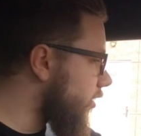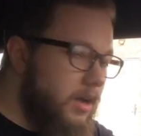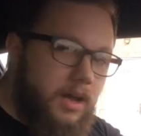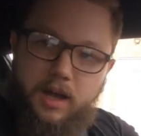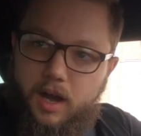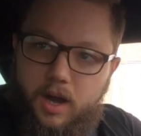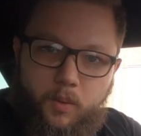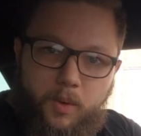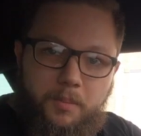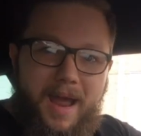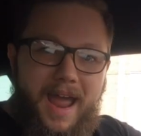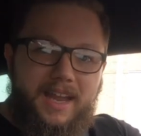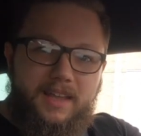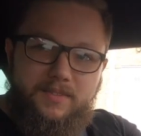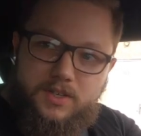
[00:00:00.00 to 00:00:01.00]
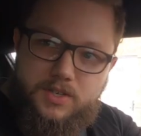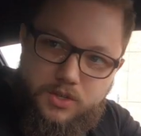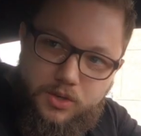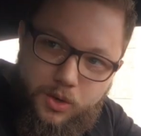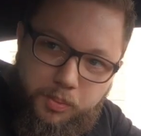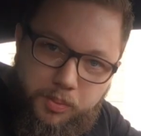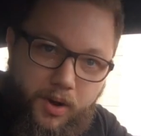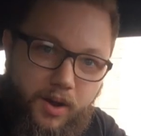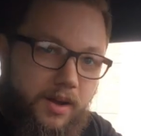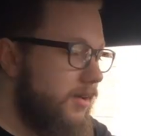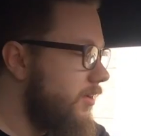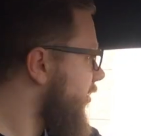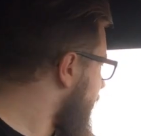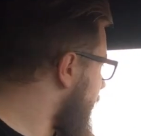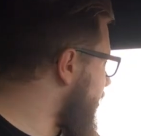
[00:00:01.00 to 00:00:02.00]
We're back in the Supra.
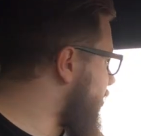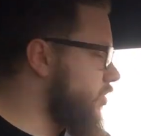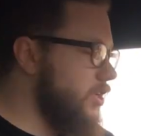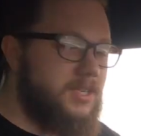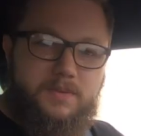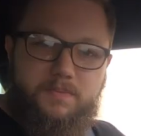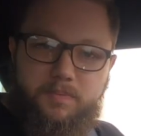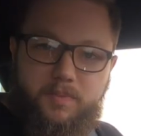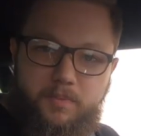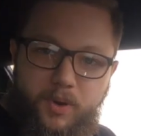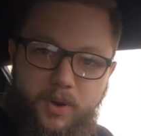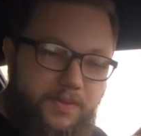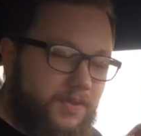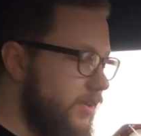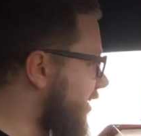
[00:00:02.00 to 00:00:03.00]
We just put the